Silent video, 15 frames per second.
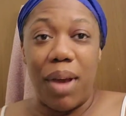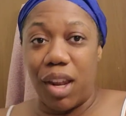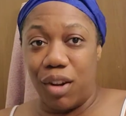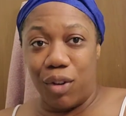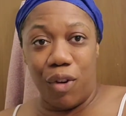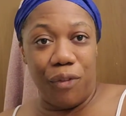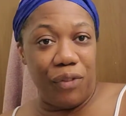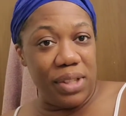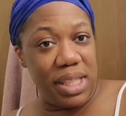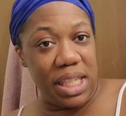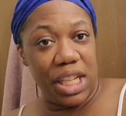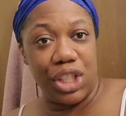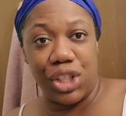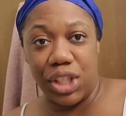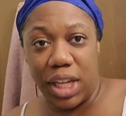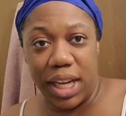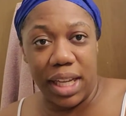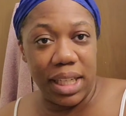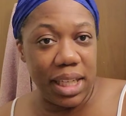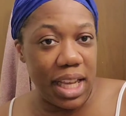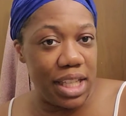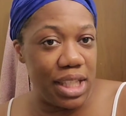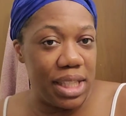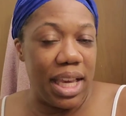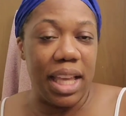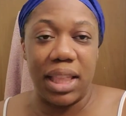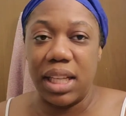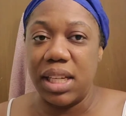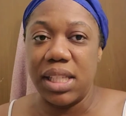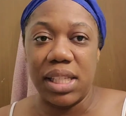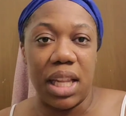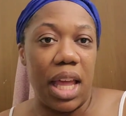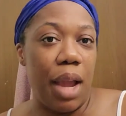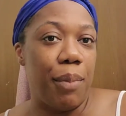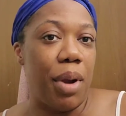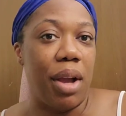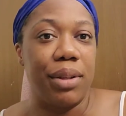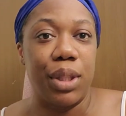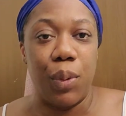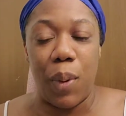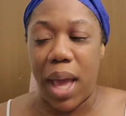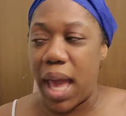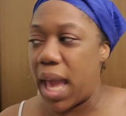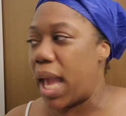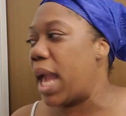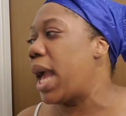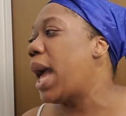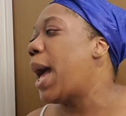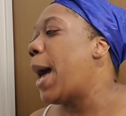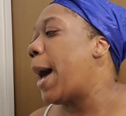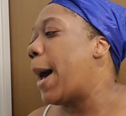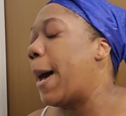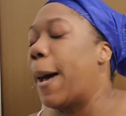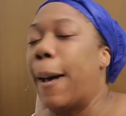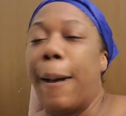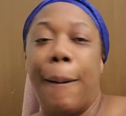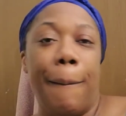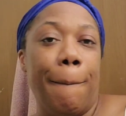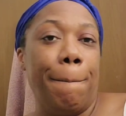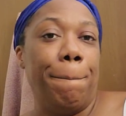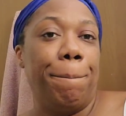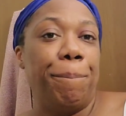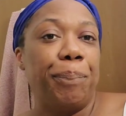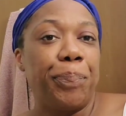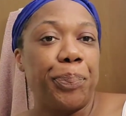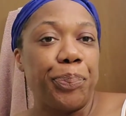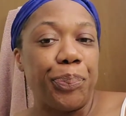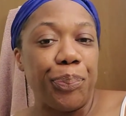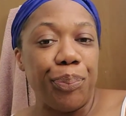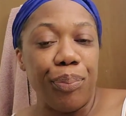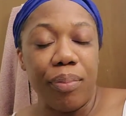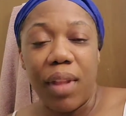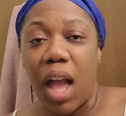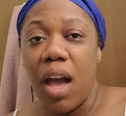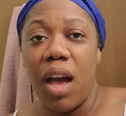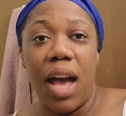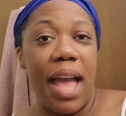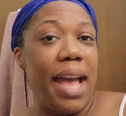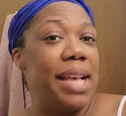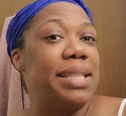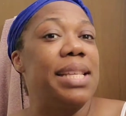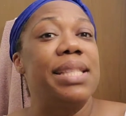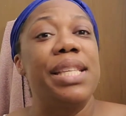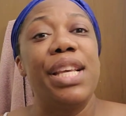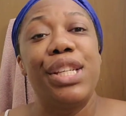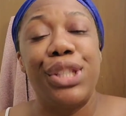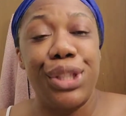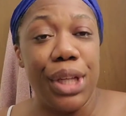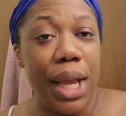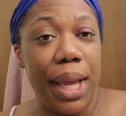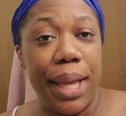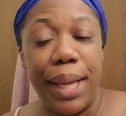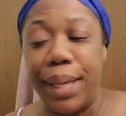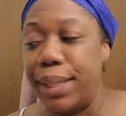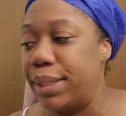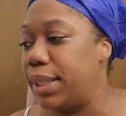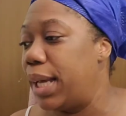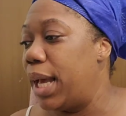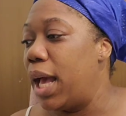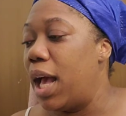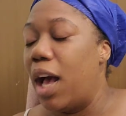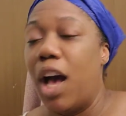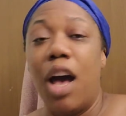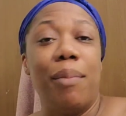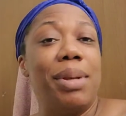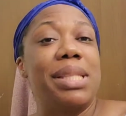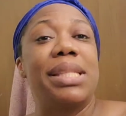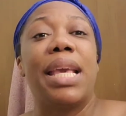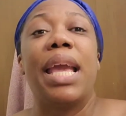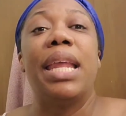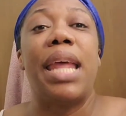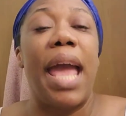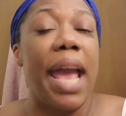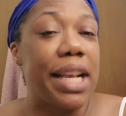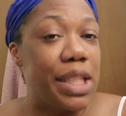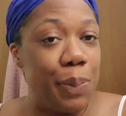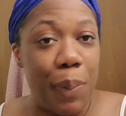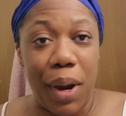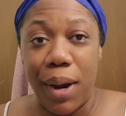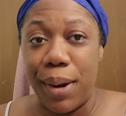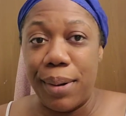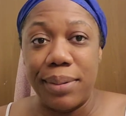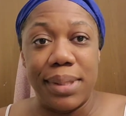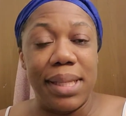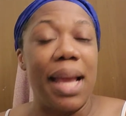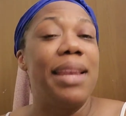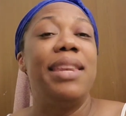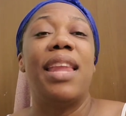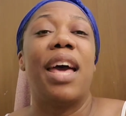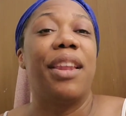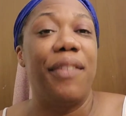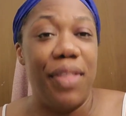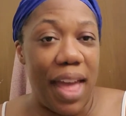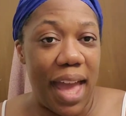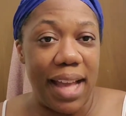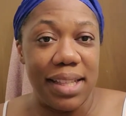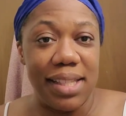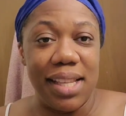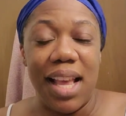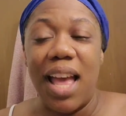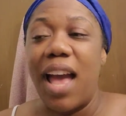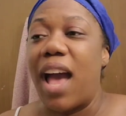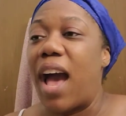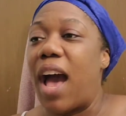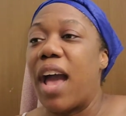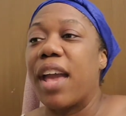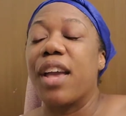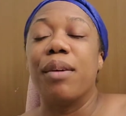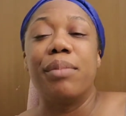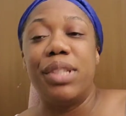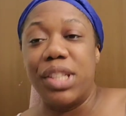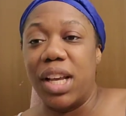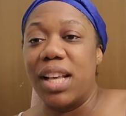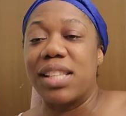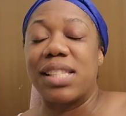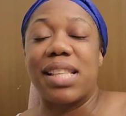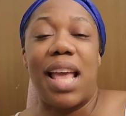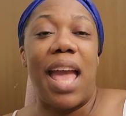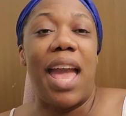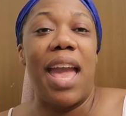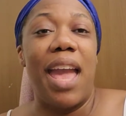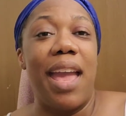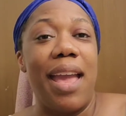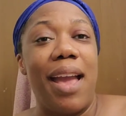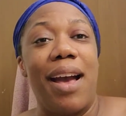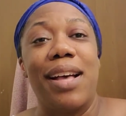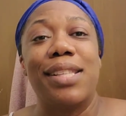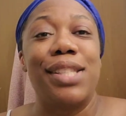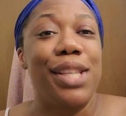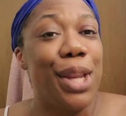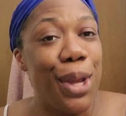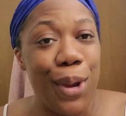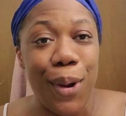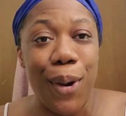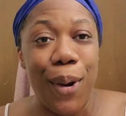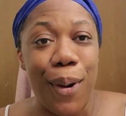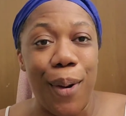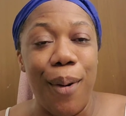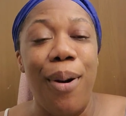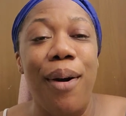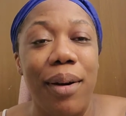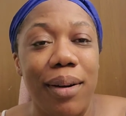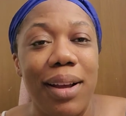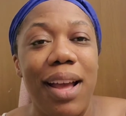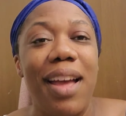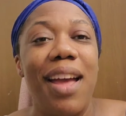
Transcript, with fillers: medical physician. Let's get the disclaimer out the way. Um, an esthetician, I'm um, a skin expert, none of that. I am just a, a city girl